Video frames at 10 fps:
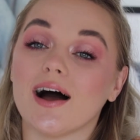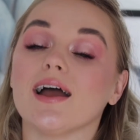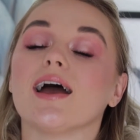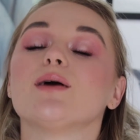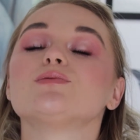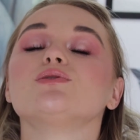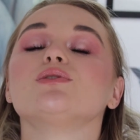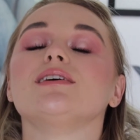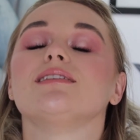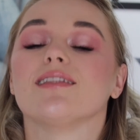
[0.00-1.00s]
I
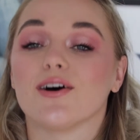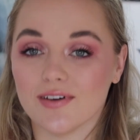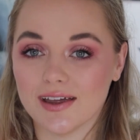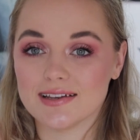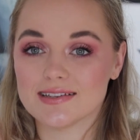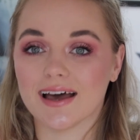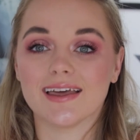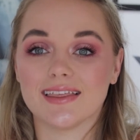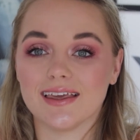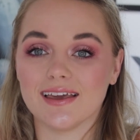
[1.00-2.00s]
absolutely love it. I
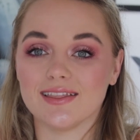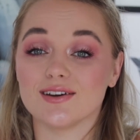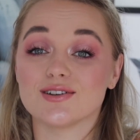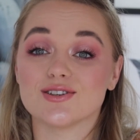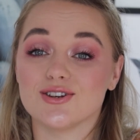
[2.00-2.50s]
think there's